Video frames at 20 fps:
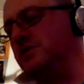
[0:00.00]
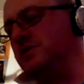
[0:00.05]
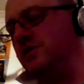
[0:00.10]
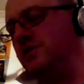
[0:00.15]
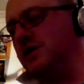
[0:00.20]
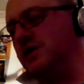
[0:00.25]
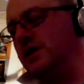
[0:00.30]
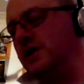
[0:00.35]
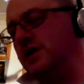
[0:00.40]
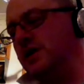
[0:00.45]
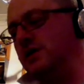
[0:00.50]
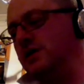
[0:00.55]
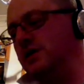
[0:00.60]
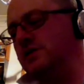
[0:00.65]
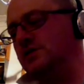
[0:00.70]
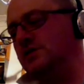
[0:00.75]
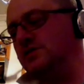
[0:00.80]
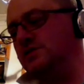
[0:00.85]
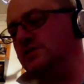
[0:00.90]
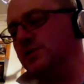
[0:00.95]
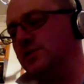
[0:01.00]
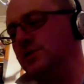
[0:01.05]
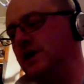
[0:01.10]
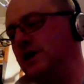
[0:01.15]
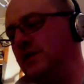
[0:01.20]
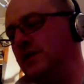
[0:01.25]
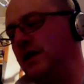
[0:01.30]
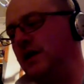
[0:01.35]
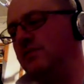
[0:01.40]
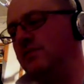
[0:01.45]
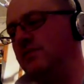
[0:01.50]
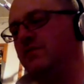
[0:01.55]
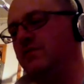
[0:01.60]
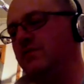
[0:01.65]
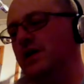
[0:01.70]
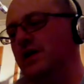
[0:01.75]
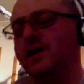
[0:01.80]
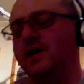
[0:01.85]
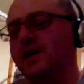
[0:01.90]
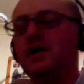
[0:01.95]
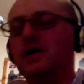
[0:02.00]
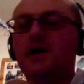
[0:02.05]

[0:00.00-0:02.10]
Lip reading: enjoying it and as long as we keep having fun.